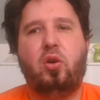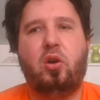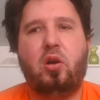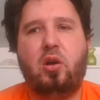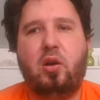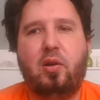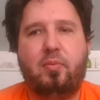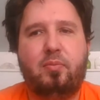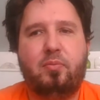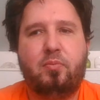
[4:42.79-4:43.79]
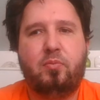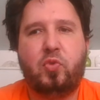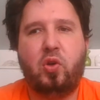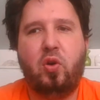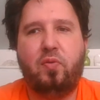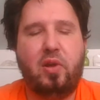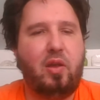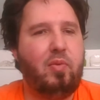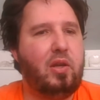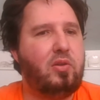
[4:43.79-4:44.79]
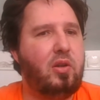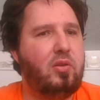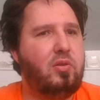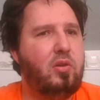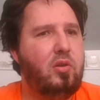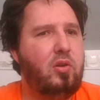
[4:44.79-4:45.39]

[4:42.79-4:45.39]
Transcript: So hopefully that makes sense.